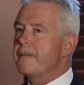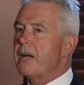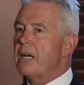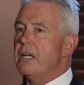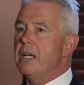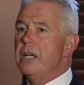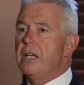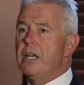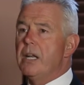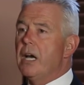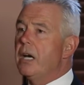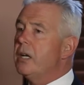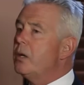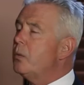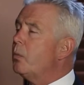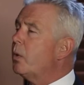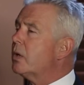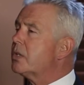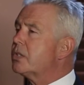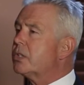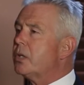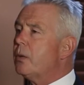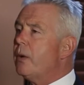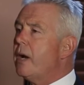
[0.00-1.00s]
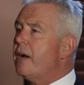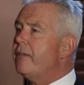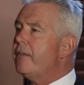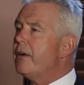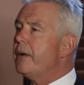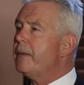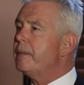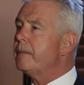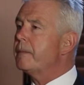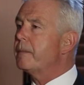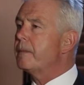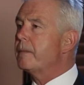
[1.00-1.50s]
None
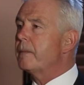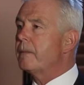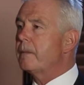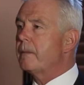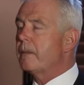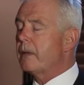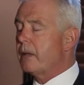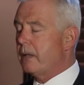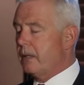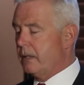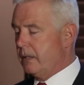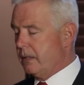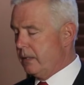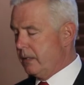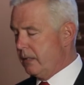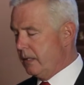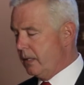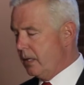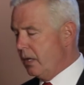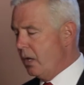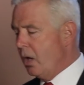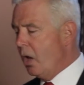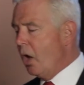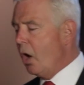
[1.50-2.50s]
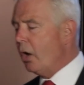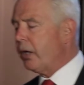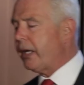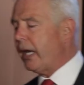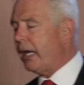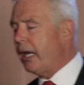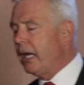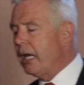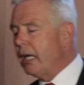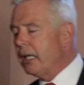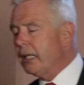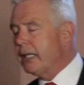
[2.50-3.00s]
whatsoever?
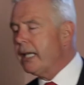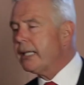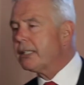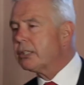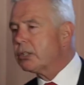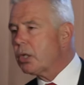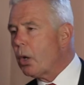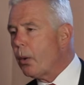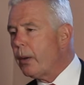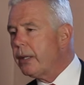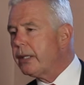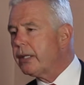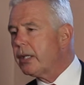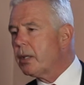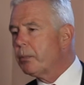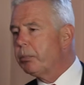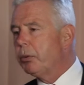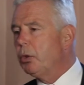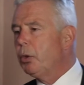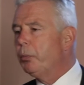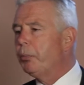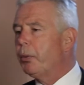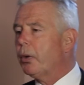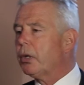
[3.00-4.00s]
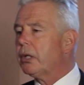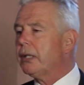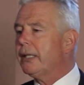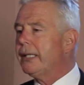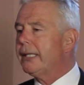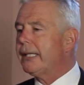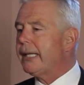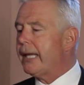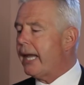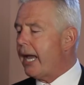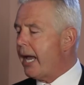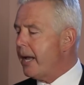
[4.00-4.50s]
Okay, let's go into the blue booklet
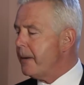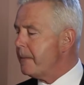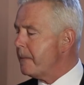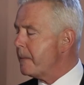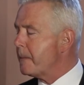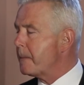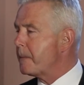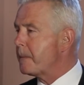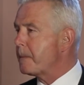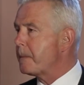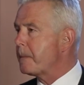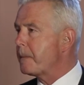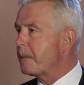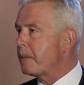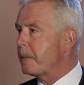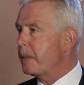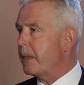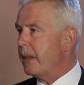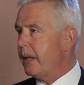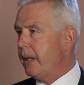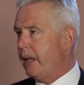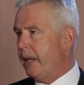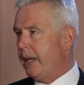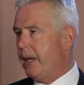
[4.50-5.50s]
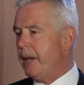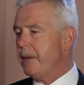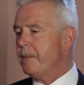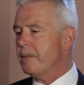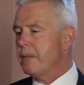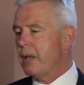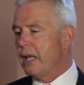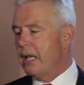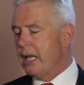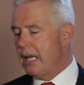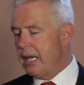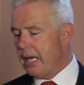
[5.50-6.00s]
again, here.
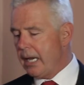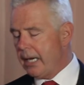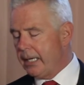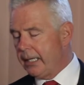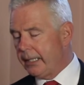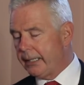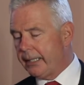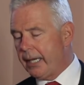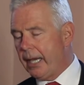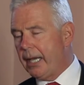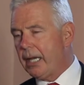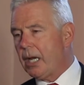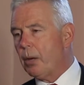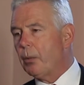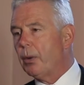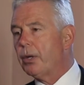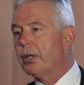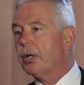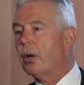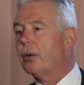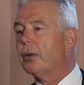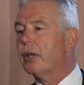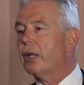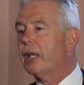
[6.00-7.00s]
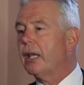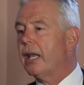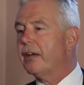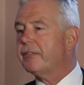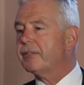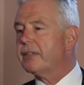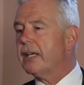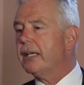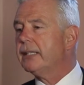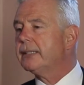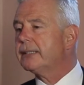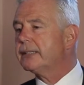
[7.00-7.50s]
And again, I want to go to the
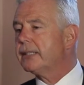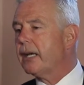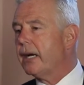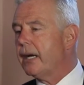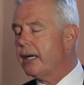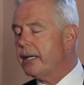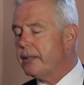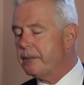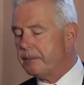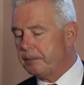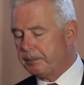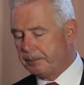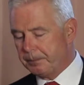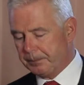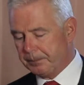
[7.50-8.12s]
left-hand side.